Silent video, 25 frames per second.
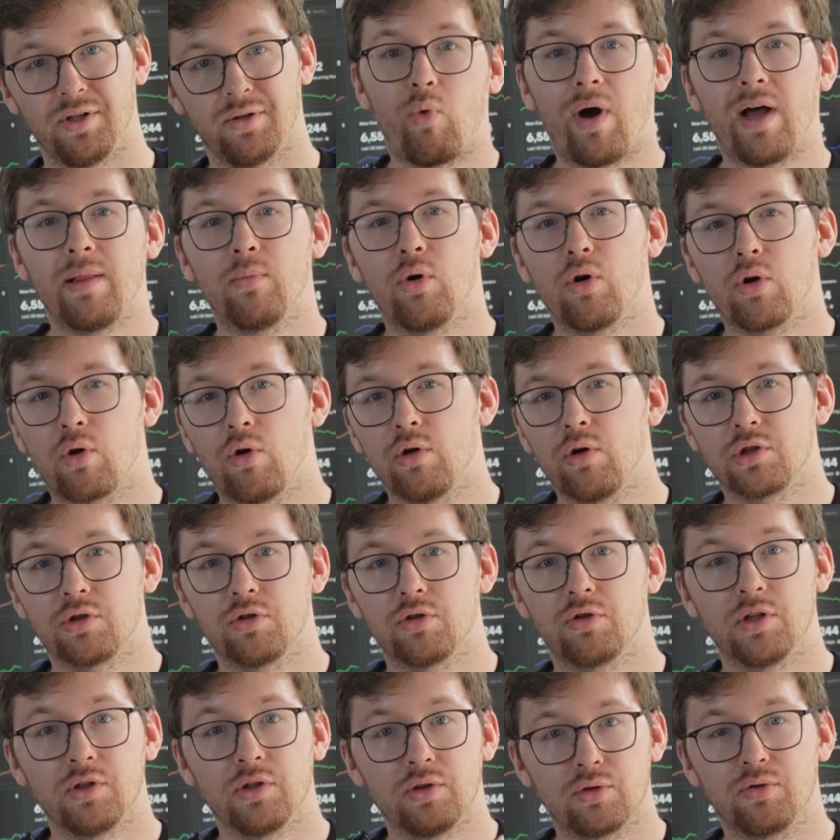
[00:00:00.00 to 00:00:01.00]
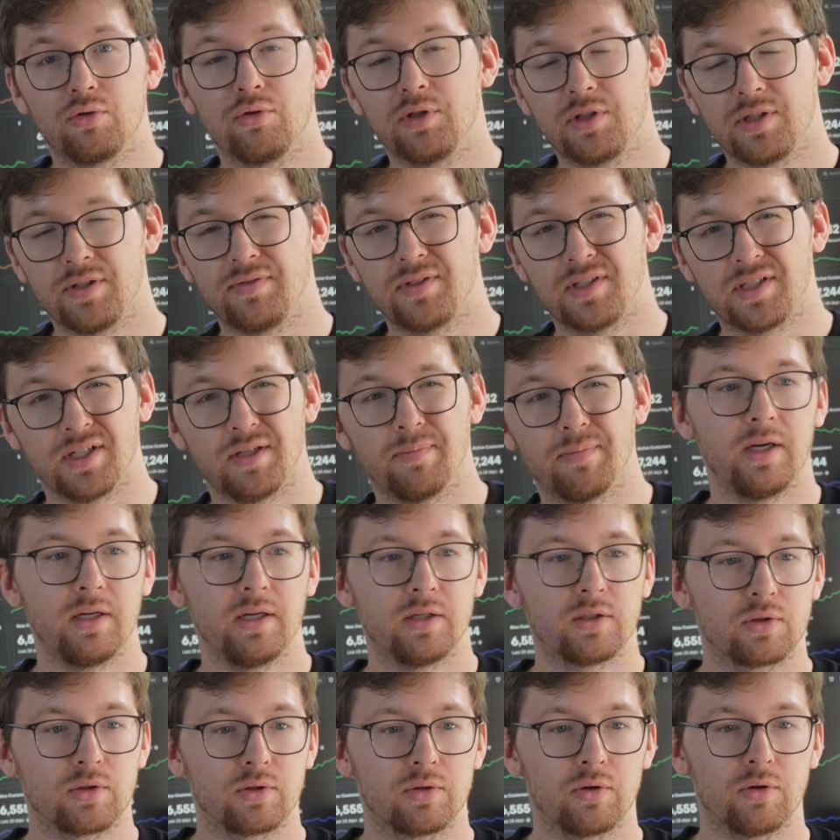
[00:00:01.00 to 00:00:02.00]
One more counterintuitive tip
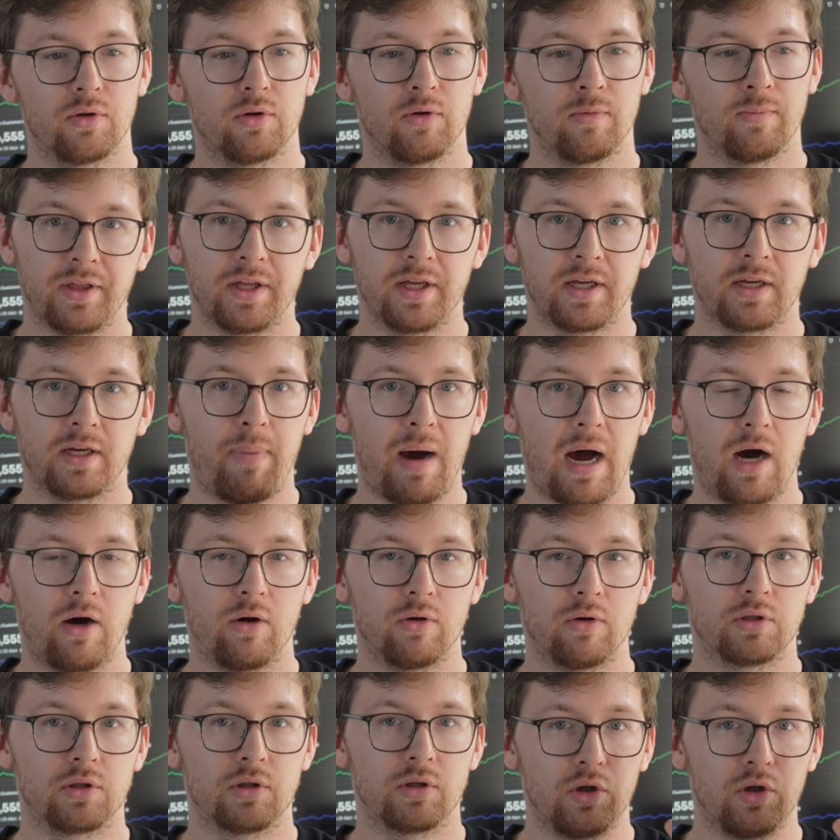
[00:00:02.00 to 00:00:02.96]
is to think about